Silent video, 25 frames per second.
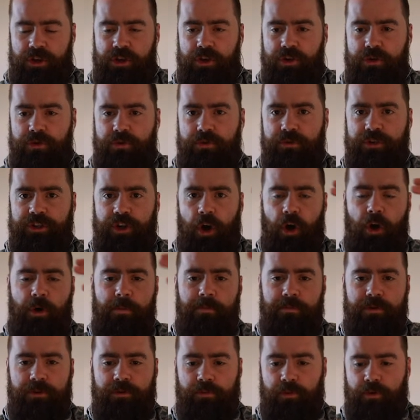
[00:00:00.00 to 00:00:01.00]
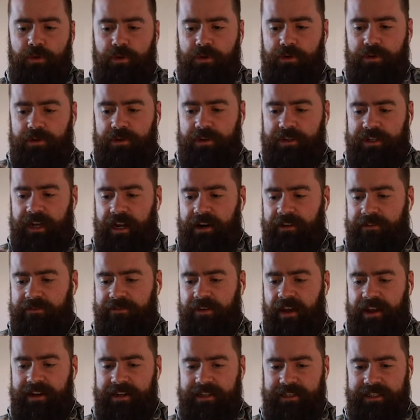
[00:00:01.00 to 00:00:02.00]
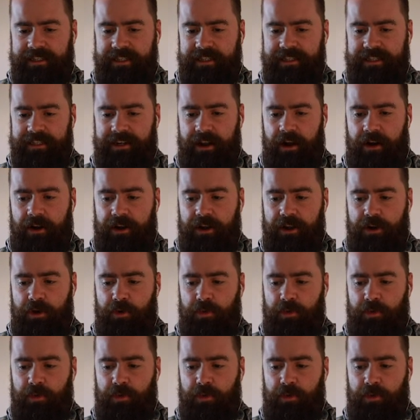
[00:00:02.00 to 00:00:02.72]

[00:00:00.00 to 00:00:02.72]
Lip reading: huge open world kind of fantasy scenario,